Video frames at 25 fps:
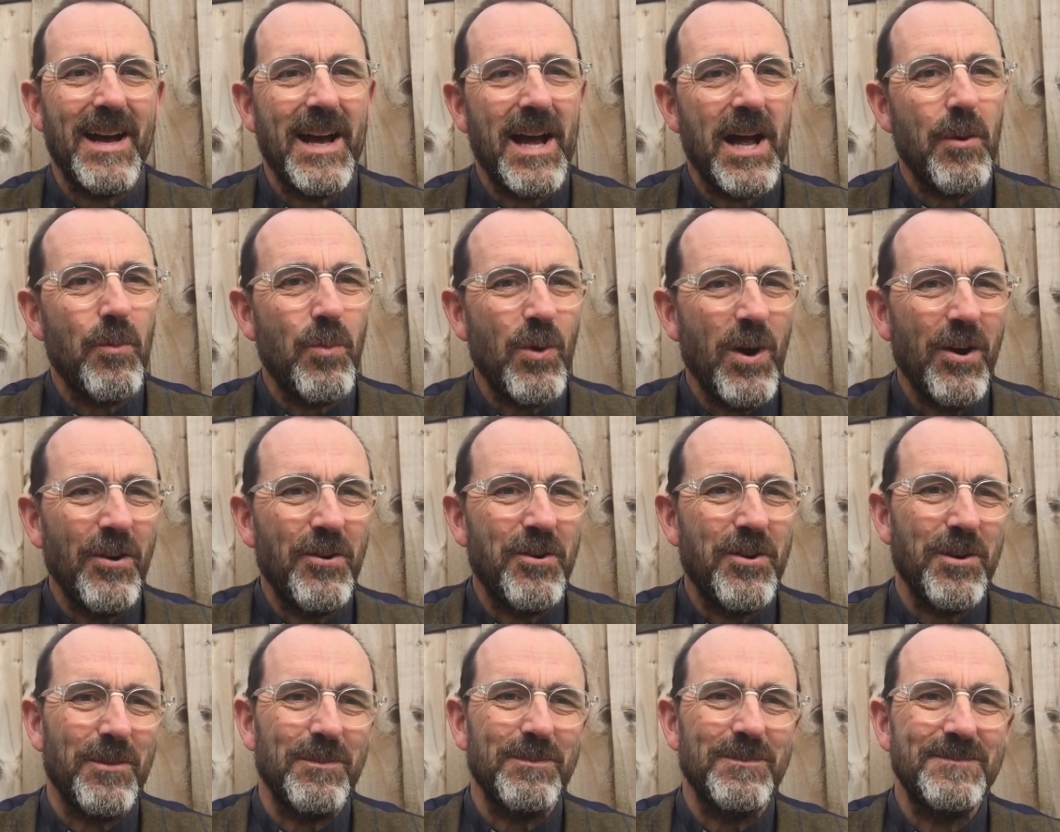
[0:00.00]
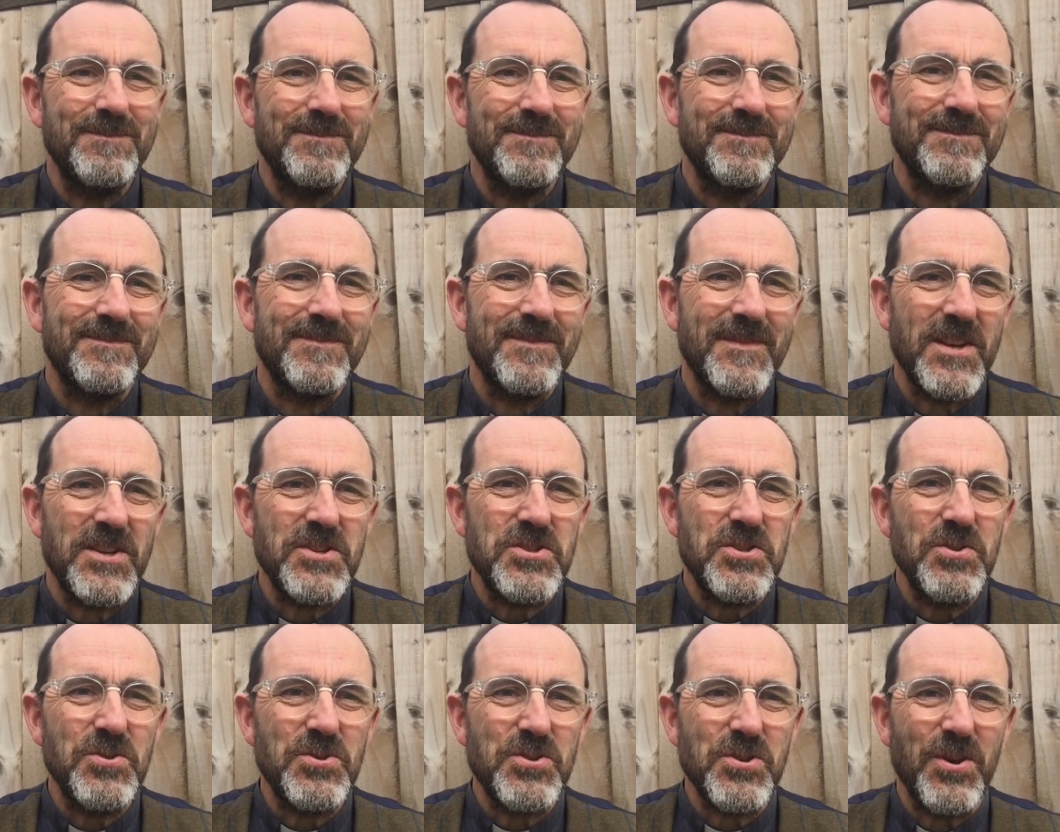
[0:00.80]
And welcome
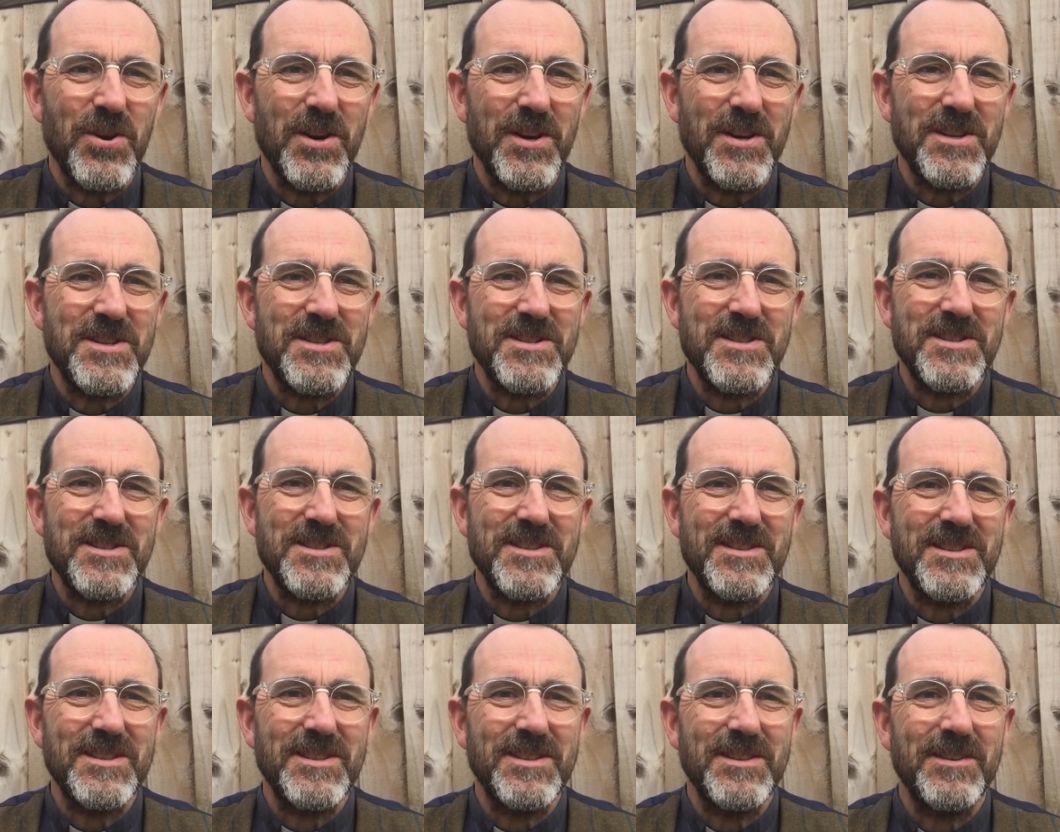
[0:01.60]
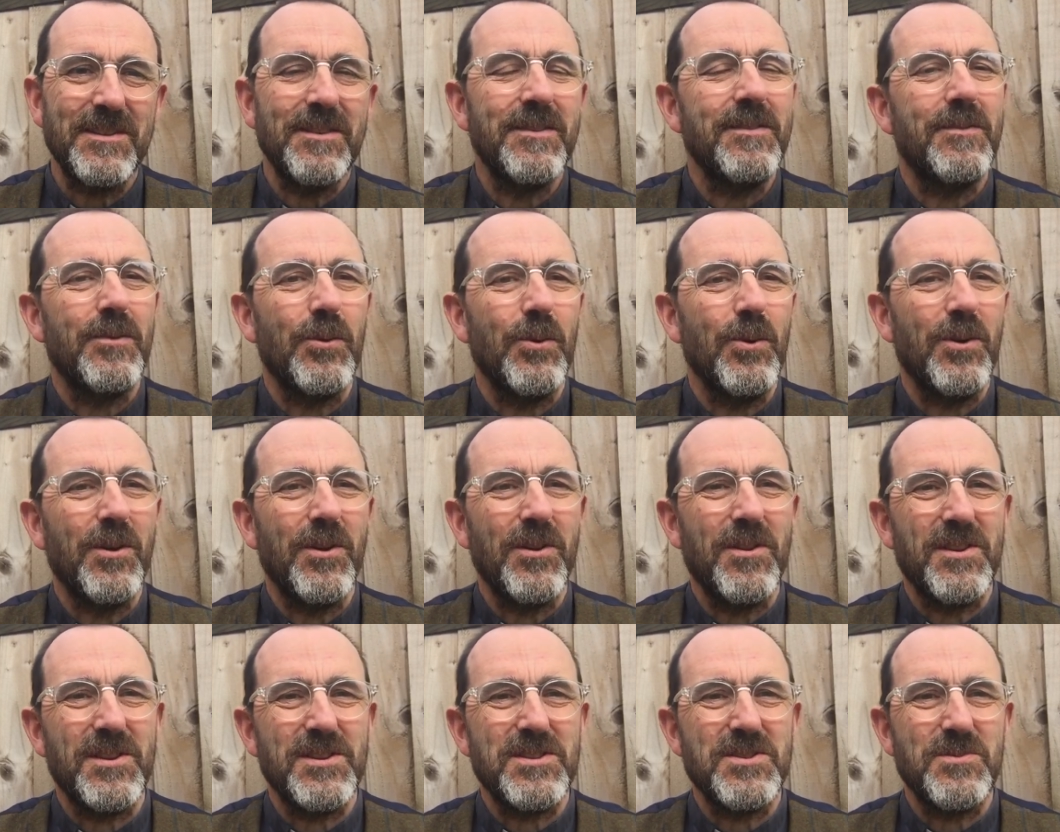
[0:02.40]
as you join us for
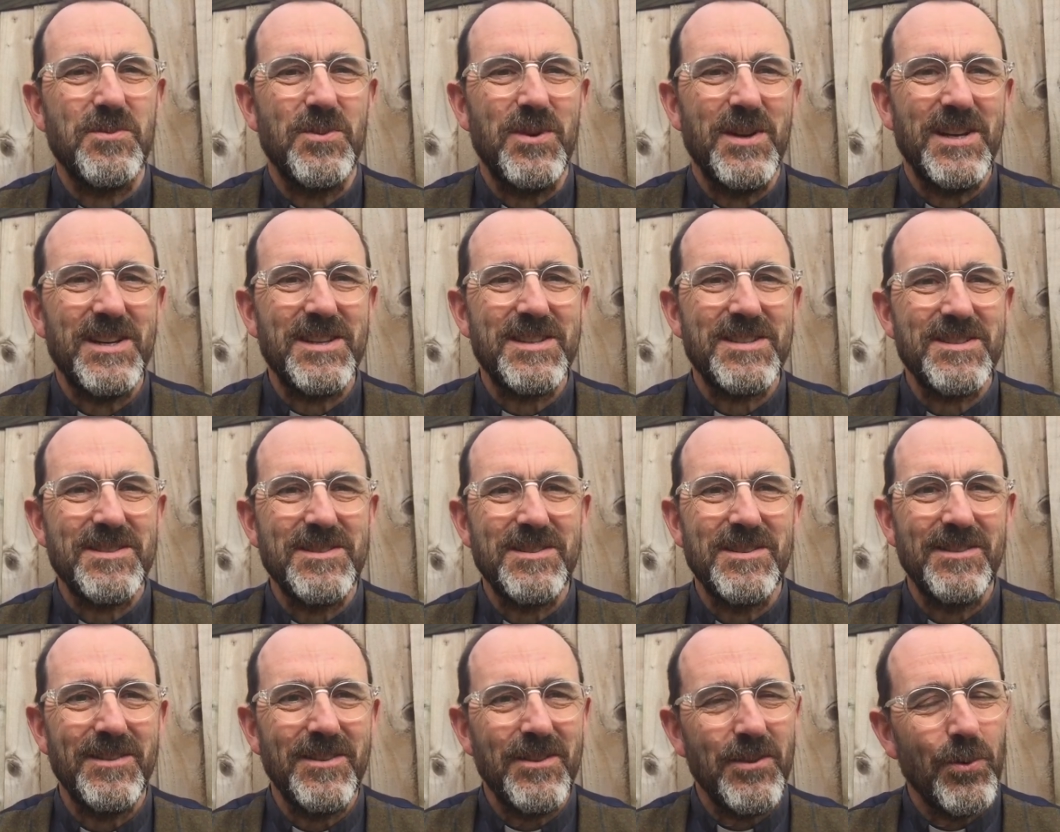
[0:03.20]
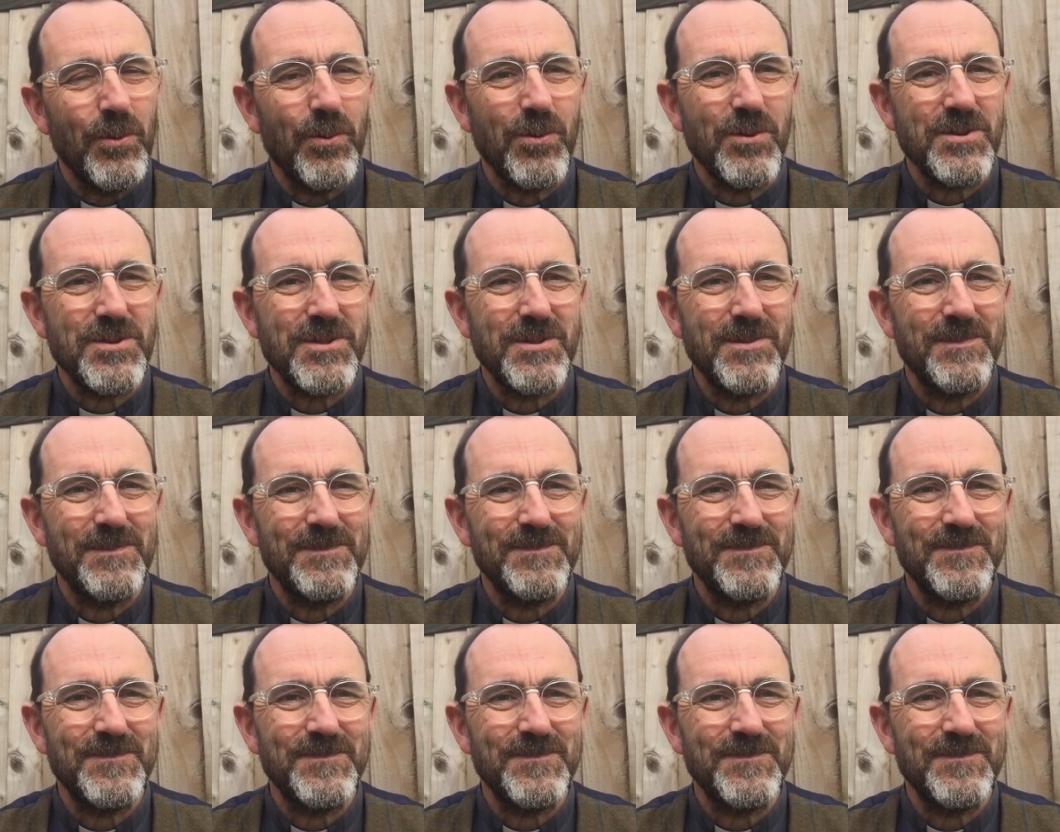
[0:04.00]
this week's thought.